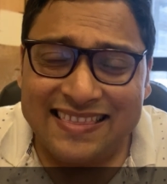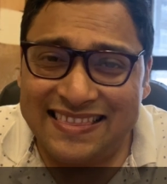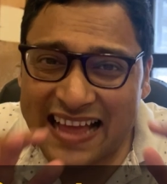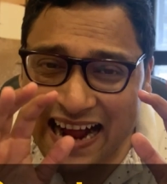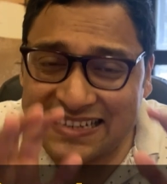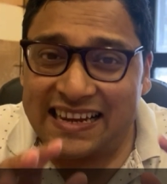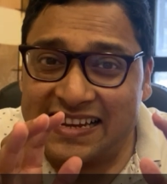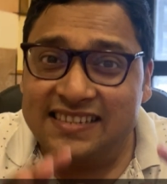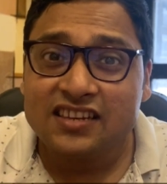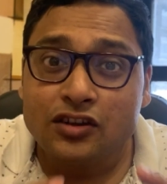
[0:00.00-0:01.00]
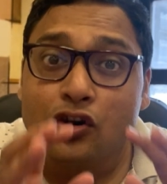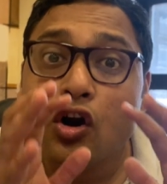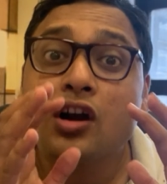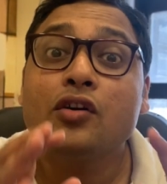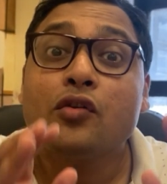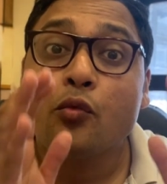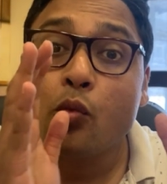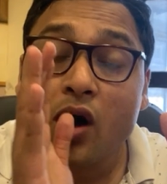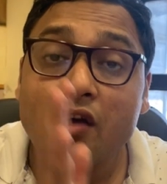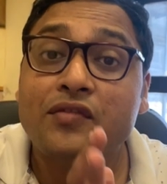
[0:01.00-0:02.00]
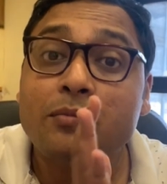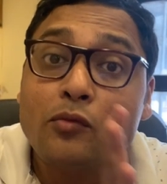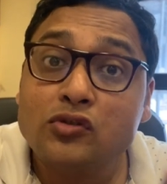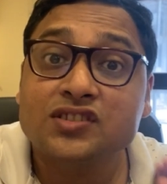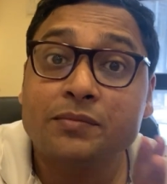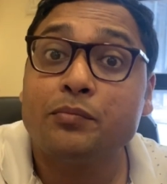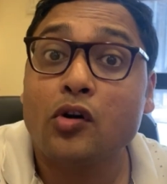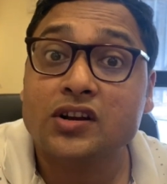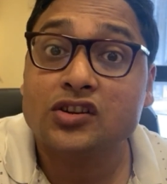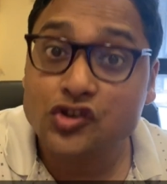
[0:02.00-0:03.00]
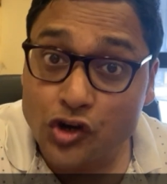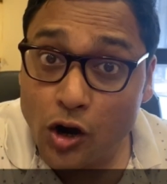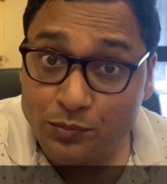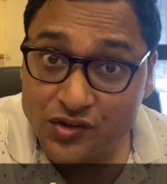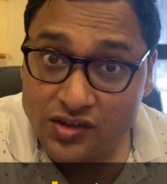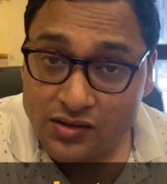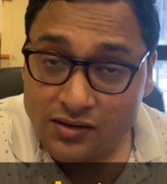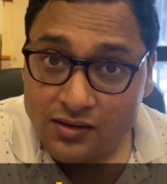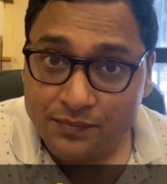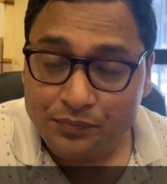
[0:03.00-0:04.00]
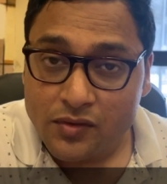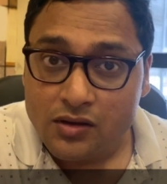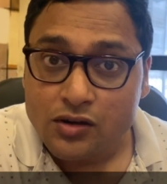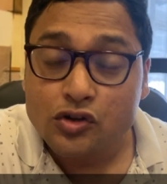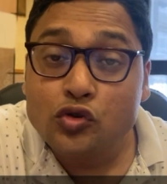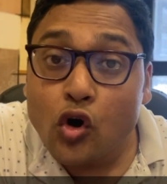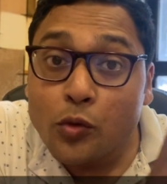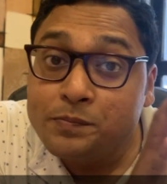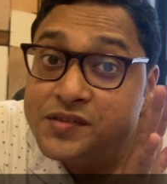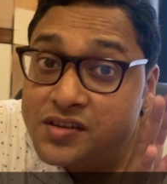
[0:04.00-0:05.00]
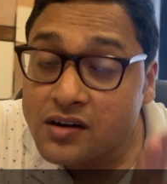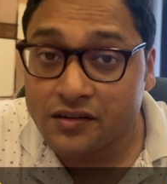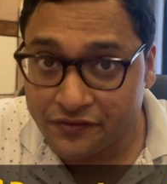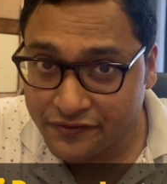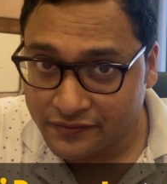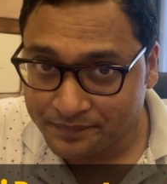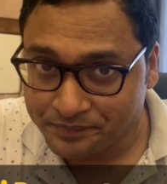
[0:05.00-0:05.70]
that is your one of the most important jobs, to observe.